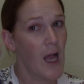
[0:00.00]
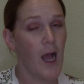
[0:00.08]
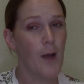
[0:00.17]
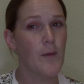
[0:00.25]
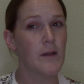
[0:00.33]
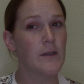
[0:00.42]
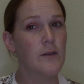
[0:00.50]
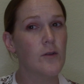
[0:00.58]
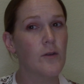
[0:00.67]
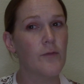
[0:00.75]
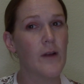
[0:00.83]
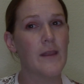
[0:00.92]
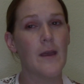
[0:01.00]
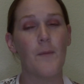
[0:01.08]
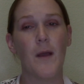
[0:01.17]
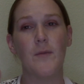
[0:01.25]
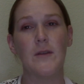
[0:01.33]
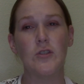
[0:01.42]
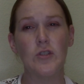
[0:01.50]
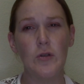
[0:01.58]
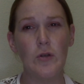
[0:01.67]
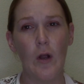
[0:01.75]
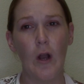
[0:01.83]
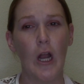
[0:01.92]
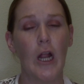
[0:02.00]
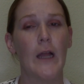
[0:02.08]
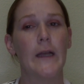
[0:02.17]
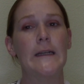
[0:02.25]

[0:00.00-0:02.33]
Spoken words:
I'm a little afraid that might be too dark.